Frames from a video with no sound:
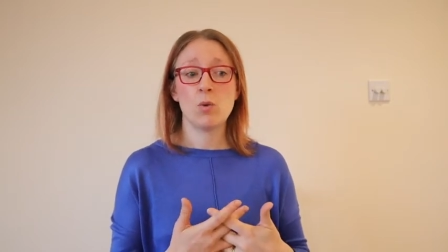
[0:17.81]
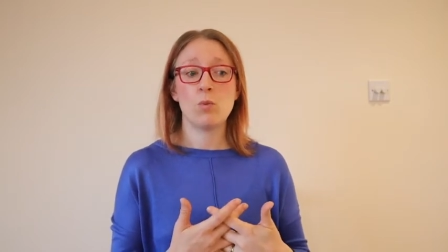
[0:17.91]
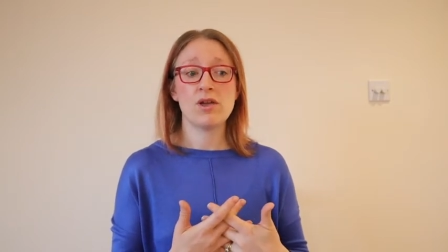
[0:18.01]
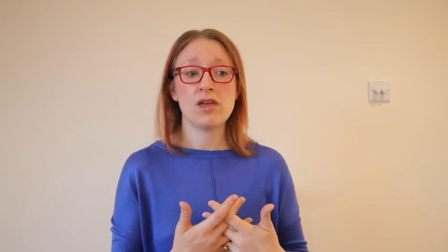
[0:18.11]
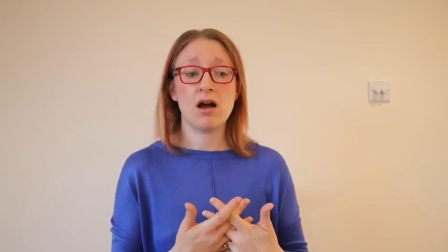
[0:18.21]

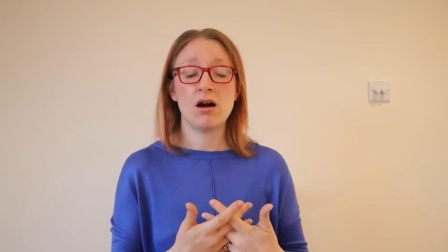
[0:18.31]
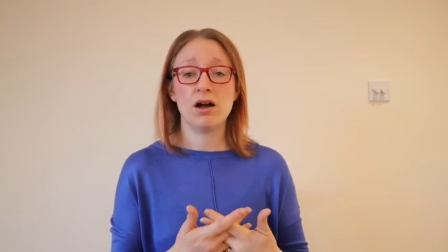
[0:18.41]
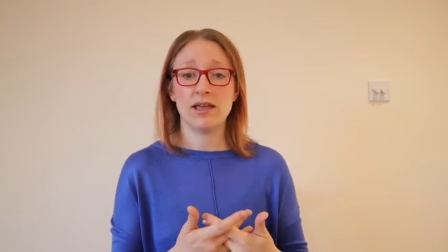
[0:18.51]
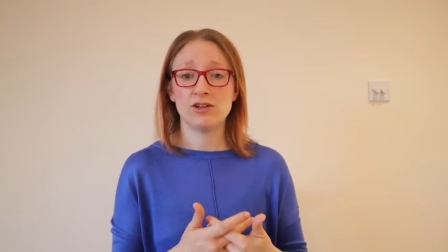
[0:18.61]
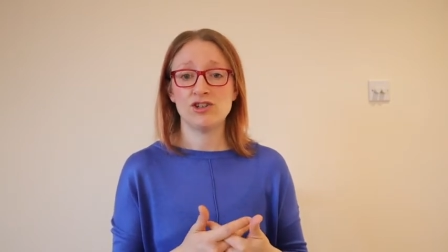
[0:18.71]
We
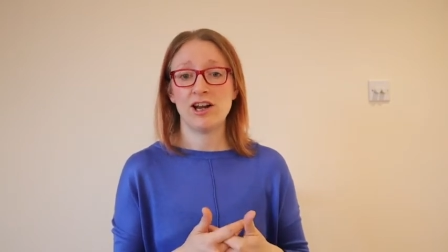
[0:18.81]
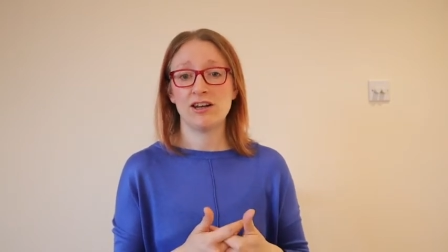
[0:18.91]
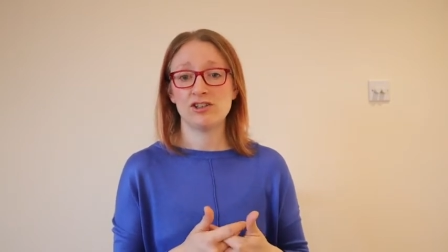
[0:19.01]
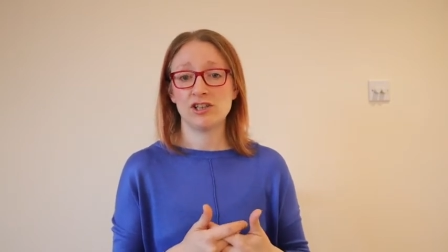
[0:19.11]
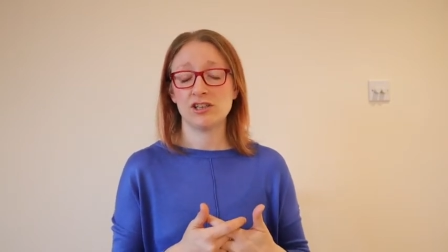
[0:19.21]
are in
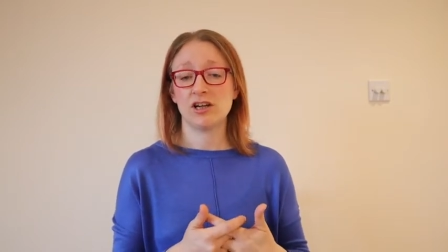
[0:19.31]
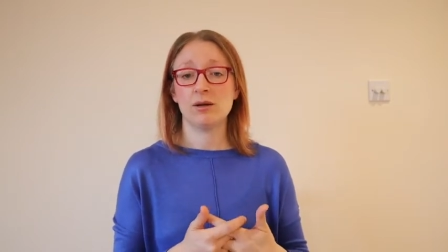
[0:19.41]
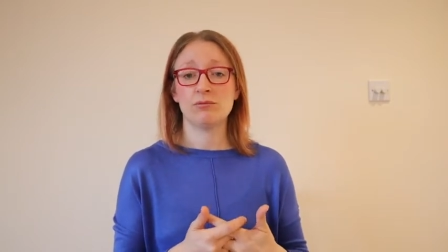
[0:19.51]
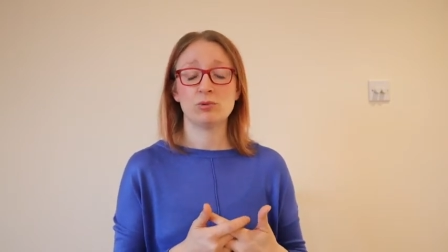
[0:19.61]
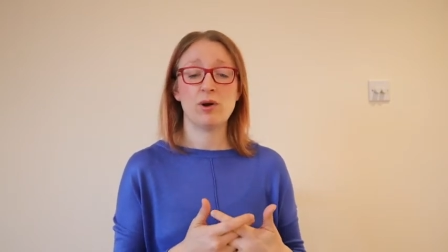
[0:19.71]
challenging
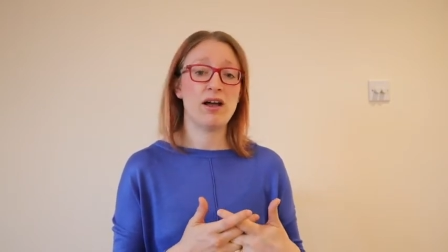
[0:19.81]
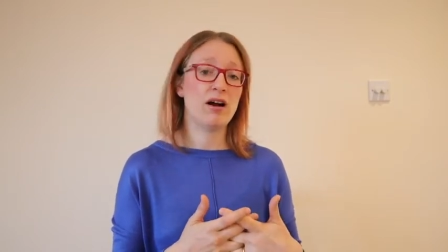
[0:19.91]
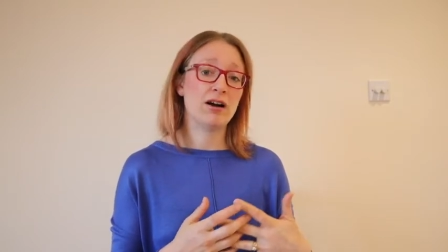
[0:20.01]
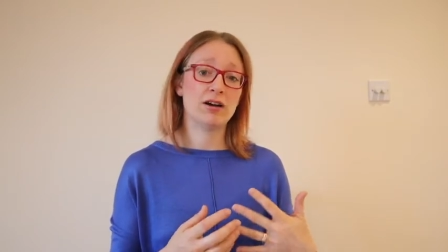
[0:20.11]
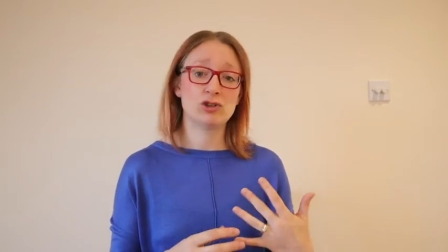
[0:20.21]
times where
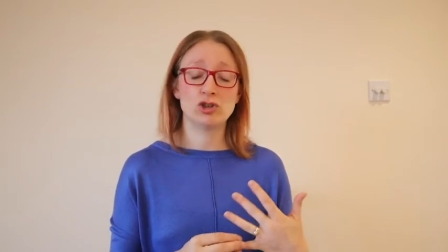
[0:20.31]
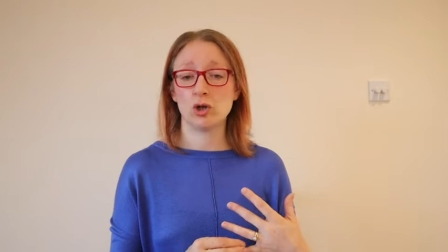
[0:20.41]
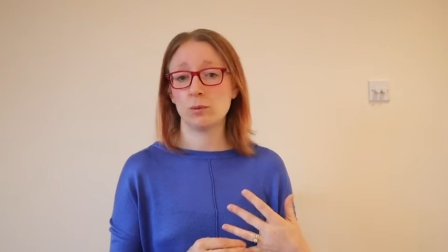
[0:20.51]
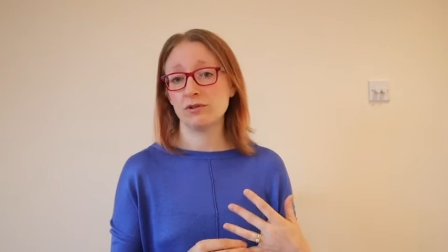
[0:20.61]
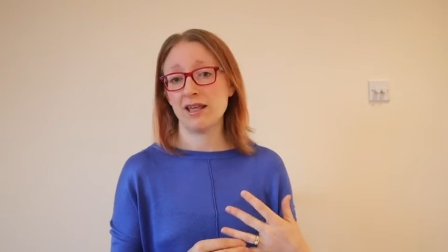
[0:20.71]
our
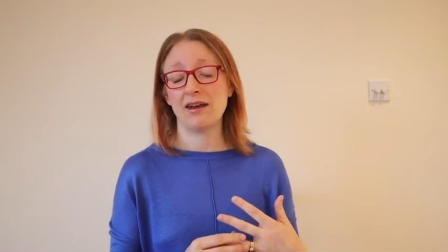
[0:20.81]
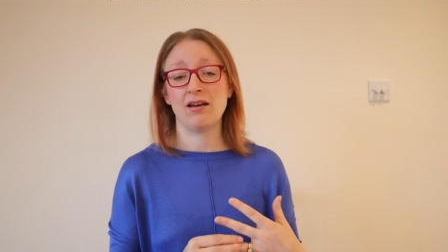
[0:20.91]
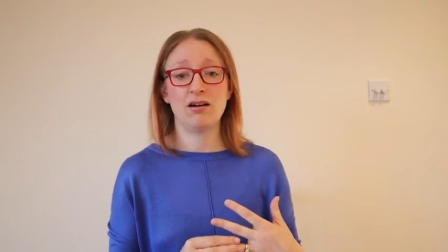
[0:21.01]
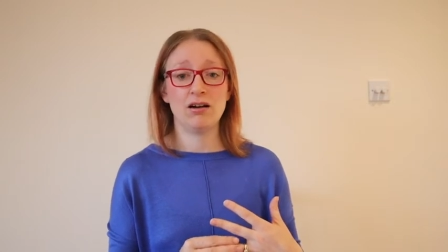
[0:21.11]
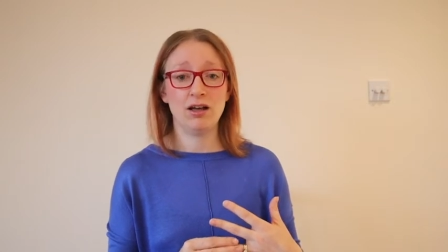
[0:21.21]
jobs and
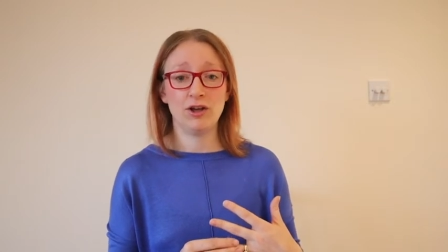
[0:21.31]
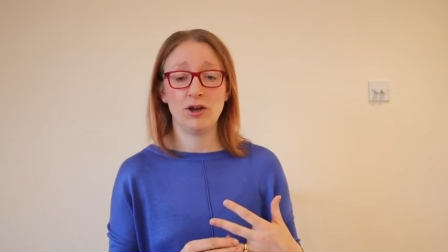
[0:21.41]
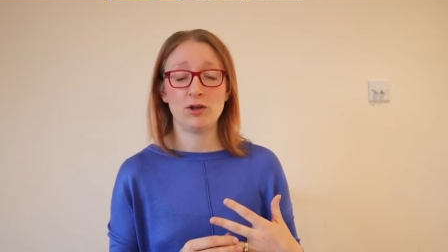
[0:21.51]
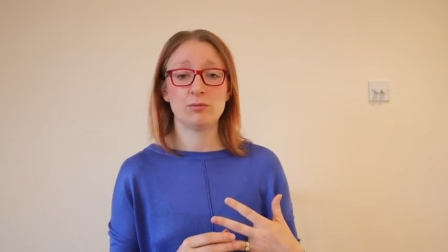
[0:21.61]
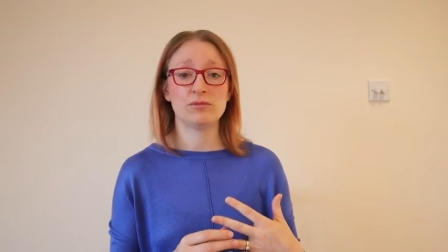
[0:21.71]
our
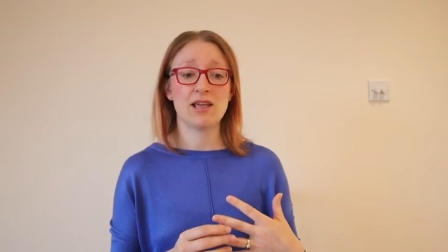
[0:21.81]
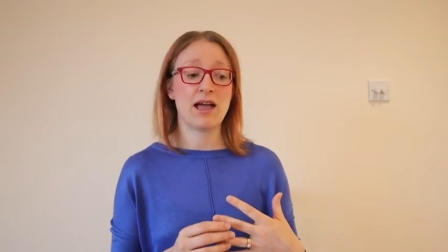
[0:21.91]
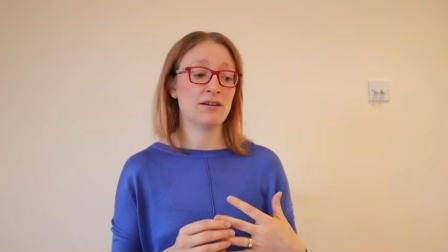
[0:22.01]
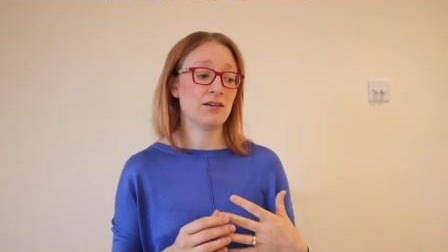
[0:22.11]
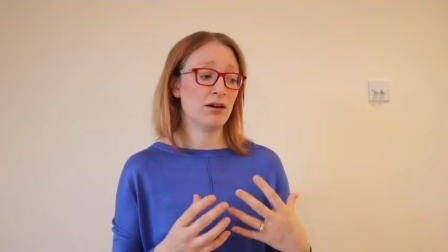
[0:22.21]
homes
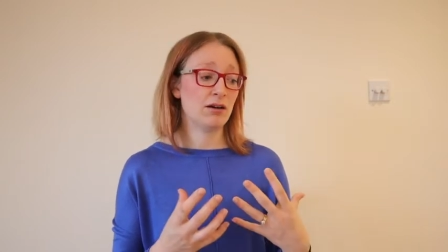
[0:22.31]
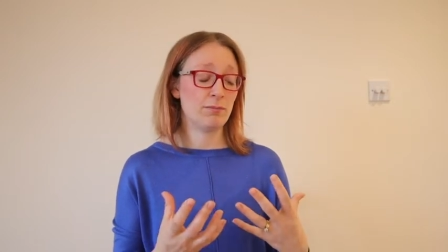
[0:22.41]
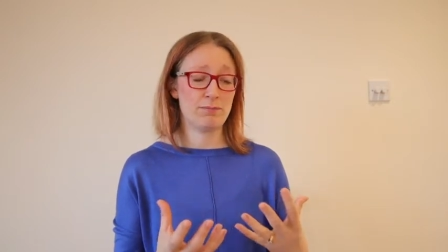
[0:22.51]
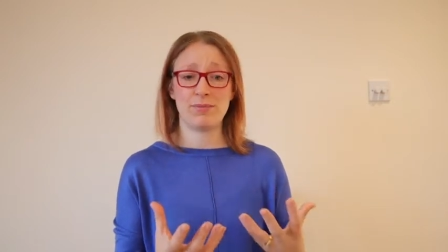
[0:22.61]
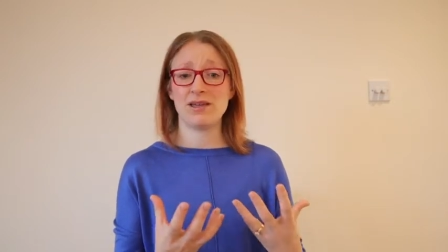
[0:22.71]
and
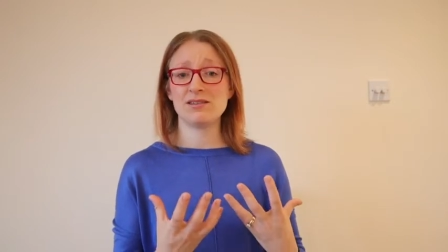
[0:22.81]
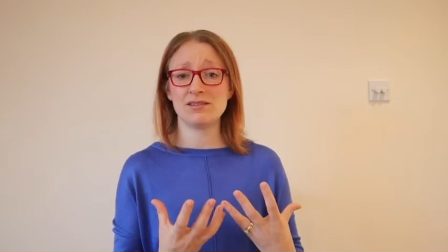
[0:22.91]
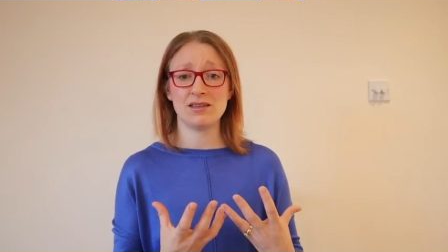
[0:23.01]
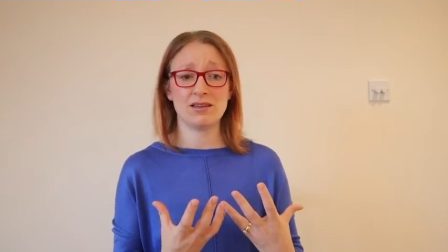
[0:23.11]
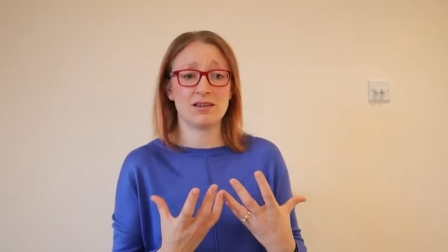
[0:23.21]
our
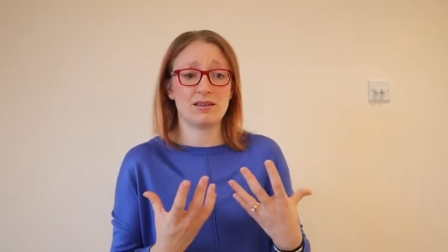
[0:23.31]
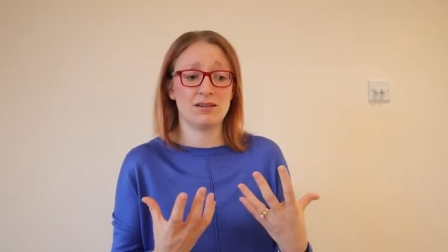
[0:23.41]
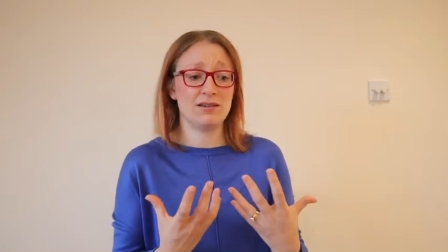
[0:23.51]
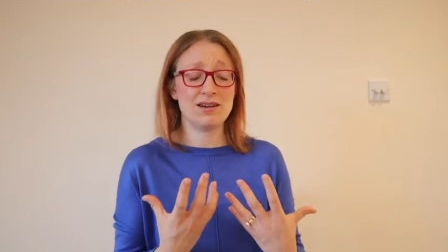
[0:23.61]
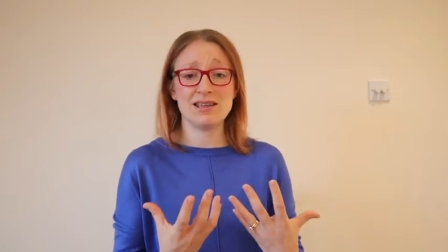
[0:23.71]
basic
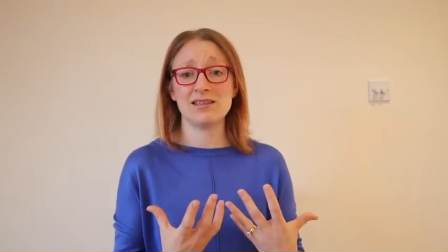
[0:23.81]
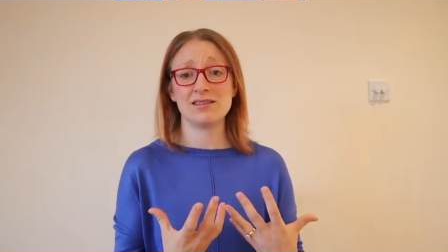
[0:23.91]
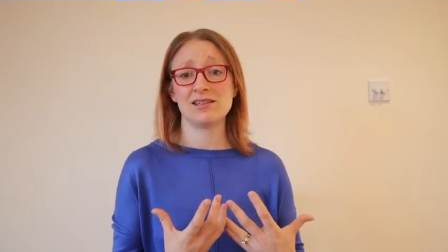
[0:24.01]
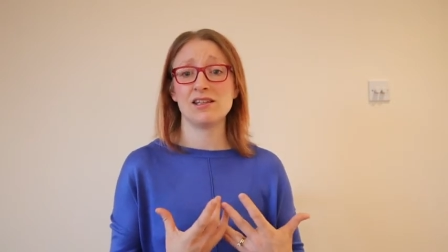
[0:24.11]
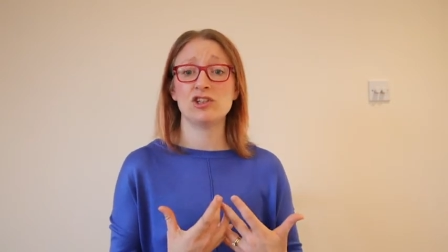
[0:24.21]

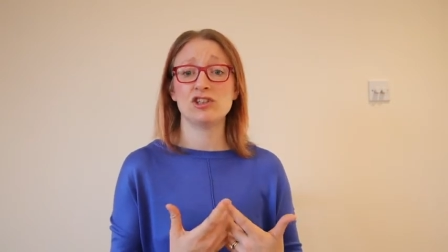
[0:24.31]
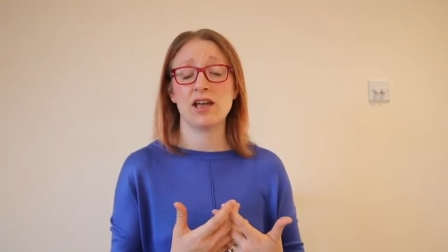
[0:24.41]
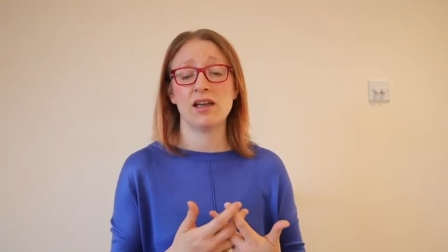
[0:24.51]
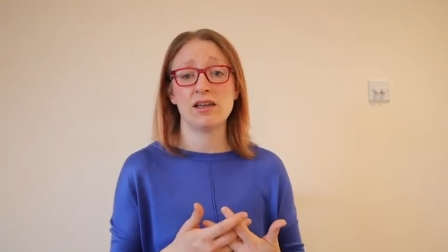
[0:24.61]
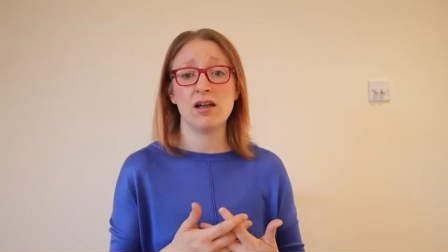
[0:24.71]
needs each
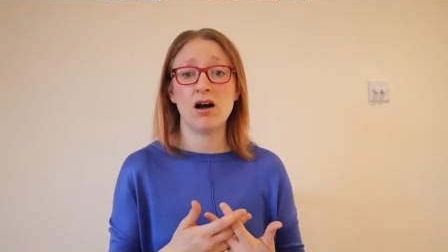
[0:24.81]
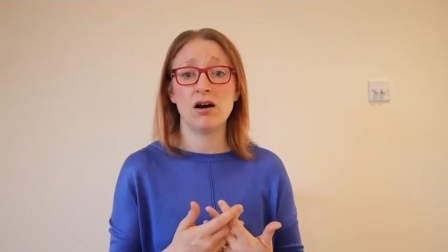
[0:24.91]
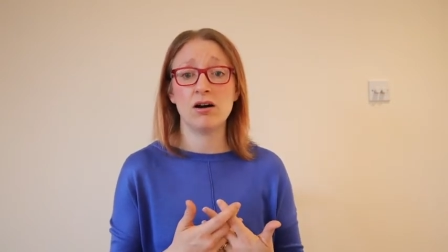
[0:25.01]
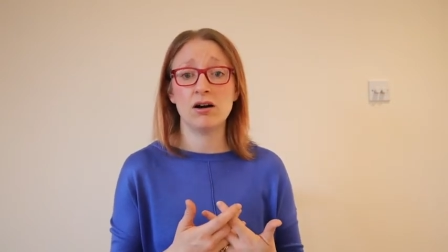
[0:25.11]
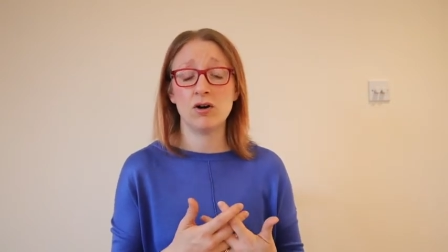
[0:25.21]
day
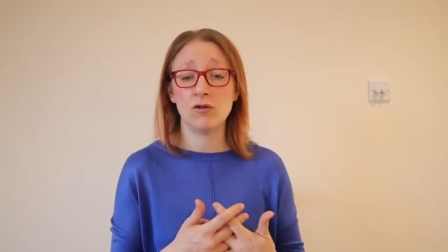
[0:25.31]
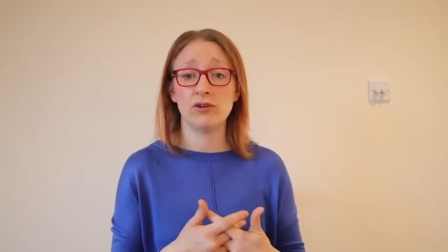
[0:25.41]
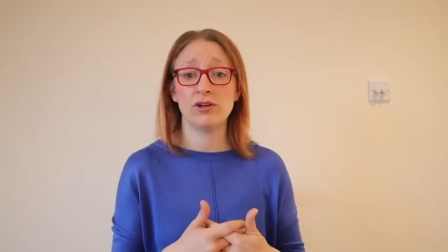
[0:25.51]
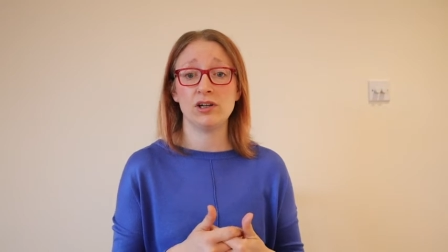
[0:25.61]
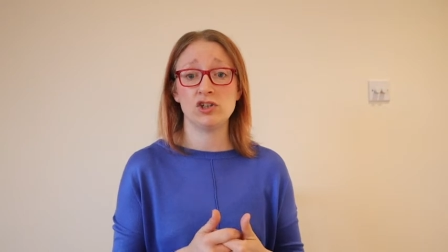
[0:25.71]
are
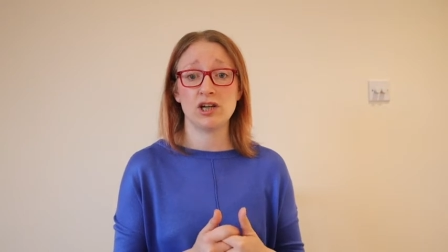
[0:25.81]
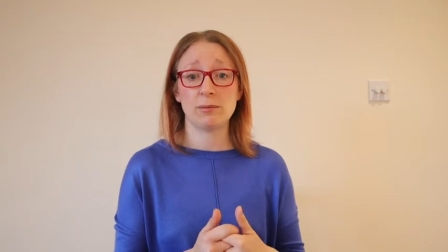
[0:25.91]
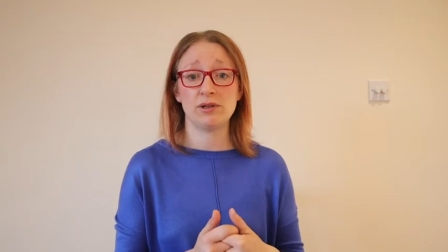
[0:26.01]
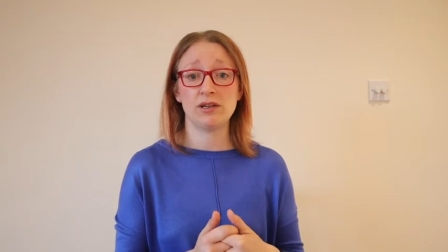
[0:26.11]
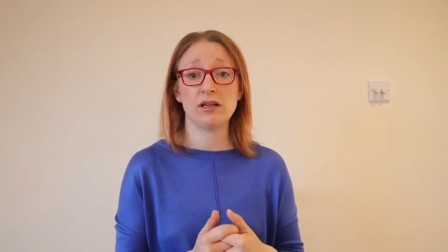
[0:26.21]
often in
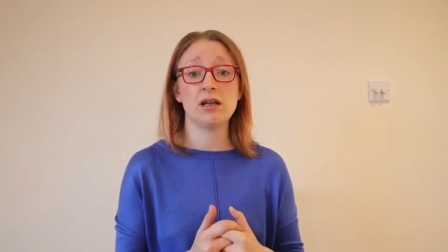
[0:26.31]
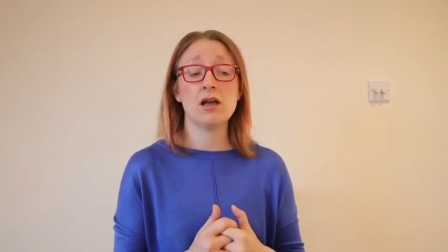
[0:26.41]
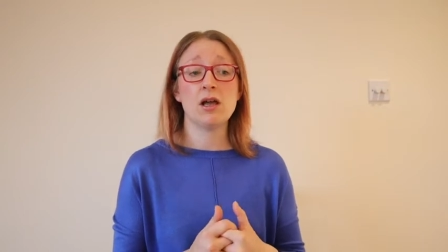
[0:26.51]
jeopardy.